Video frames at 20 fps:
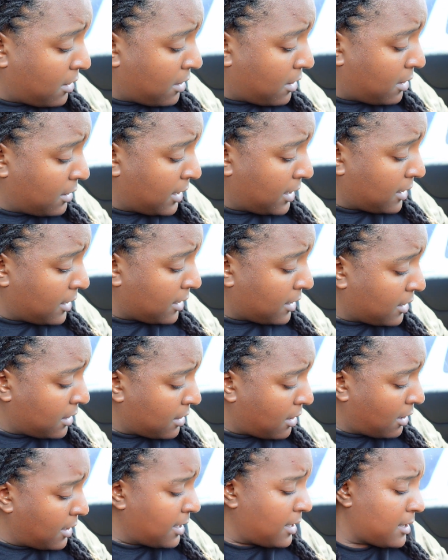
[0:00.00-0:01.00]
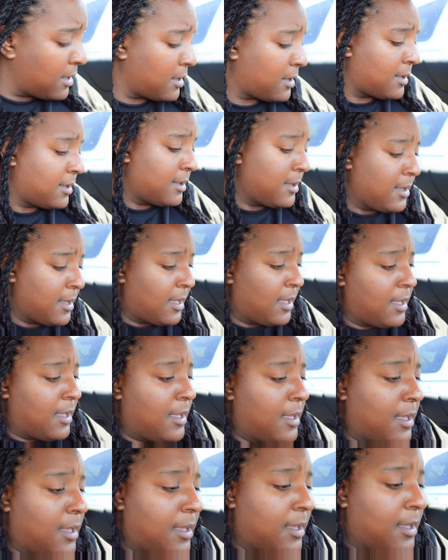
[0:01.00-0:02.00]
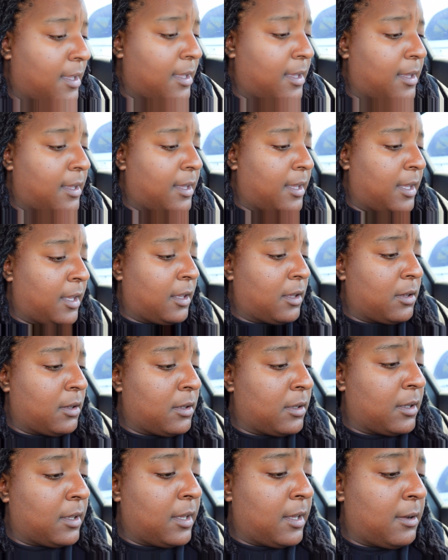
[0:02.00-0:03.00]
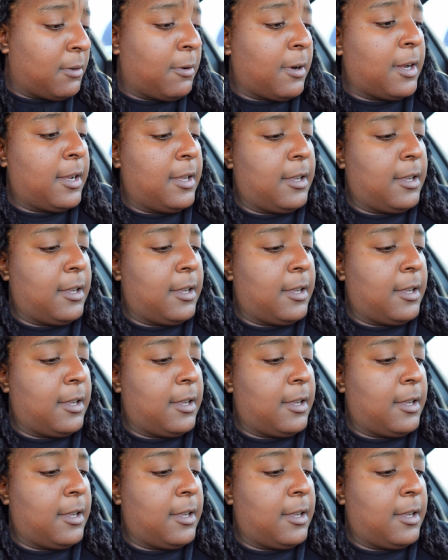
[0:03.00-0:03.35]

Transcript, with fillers: Oh, yeah. Oh, yeah. Inca. Yeah, right